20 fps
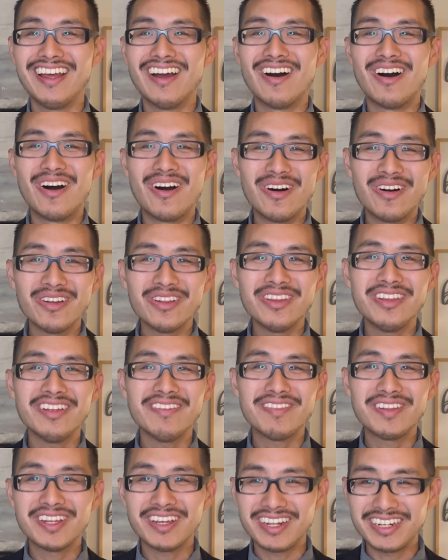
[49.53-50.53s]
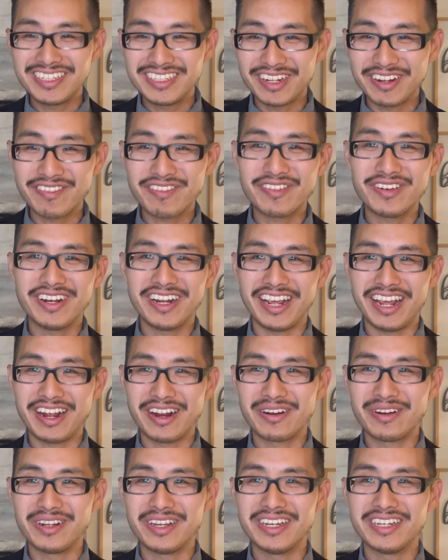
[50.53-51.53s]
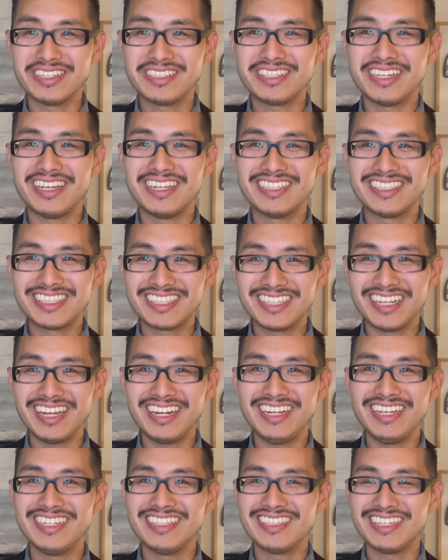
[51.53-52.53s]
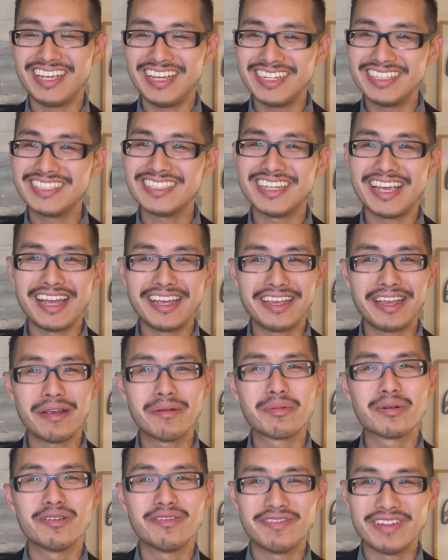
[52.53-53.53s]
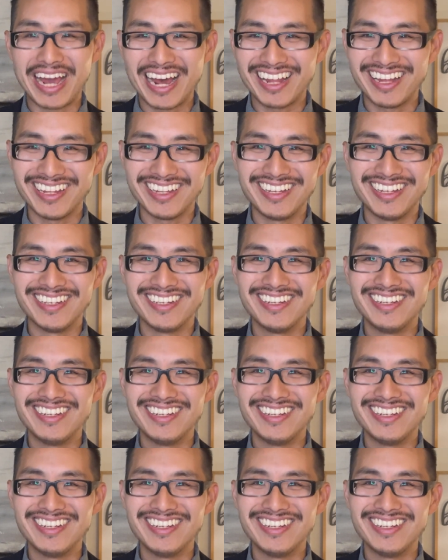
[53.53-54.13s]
all of the different areas and cities in San Gabriel Valley.